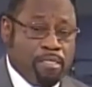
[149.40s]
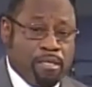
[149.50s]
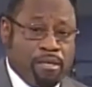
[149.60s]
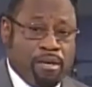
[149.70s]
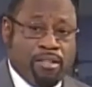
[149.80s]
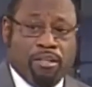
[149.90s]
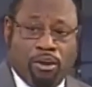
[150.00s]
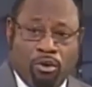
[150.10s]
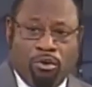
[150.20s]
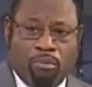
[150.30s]
and the
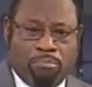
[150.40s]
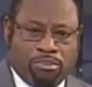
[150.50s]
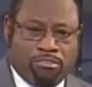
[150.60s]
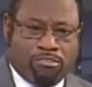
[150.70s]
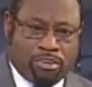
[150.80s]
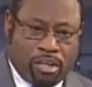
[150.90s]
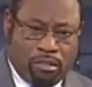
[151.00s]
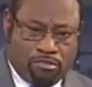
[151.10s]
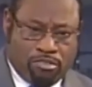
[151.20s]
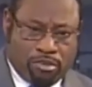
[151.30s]
law produced the
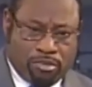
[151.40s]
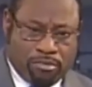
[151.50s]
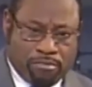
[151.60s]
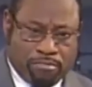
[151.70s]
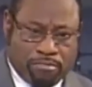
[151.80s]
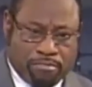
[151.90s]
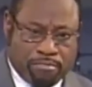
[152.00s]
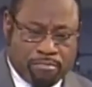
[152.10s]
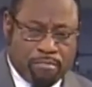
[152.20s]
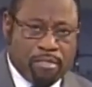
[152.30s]
culture.
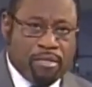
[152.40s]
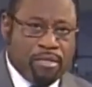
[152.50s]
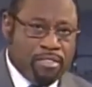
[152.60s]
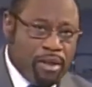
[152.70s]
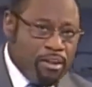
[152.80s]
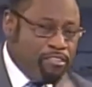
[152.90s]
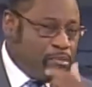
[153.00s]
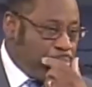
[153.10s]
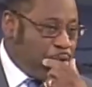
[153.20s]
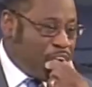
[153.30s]
That leads to
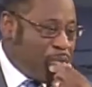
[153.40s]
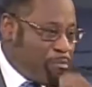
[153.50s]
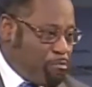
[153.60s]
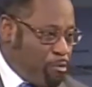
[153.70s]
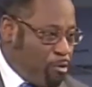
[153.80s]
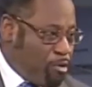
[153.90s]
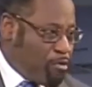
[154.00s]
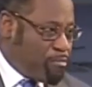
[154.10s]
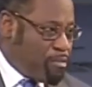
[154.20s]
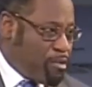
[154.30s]
point number four.
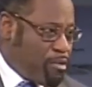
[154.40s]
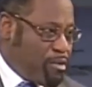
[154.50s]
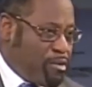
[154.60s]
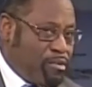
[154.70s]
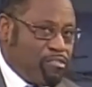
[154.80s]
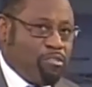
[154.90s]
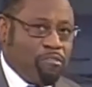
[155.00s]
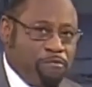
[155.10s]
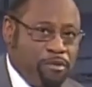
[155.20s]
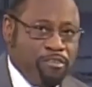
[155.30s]
So the
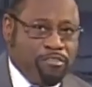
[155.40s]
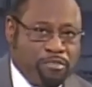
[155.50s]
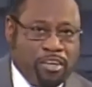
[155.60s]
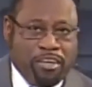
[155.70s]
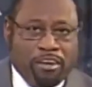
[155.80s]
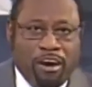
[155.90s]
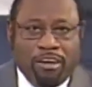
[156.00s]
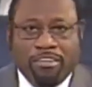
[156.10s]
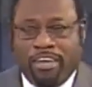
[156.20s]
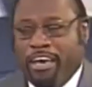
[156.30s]
first thing
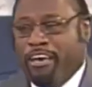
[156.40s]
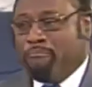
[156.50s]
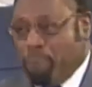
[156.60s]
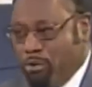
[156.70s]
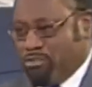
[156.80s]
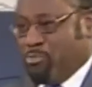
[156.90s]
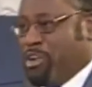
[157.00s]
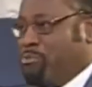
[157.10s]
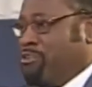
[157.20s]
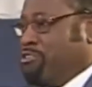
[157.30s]
God gave Moses when he
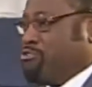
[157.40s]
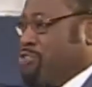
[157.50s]
wanted to create